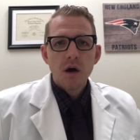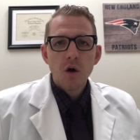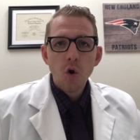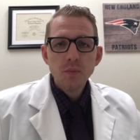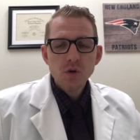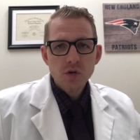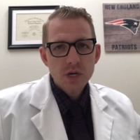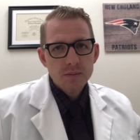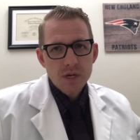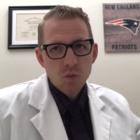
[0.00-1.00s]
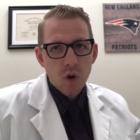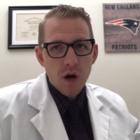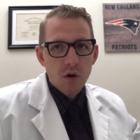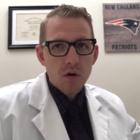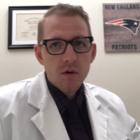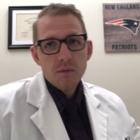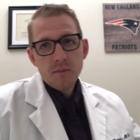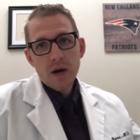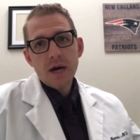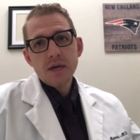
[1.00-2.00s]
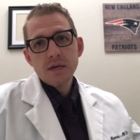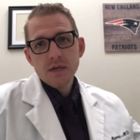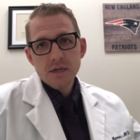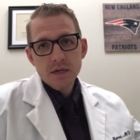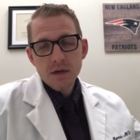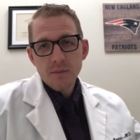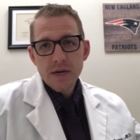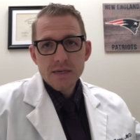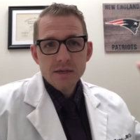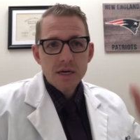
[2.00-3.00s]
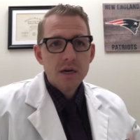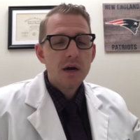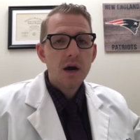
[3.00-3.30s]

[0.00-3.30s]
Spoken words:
I hope your team did well. Mine did amazing.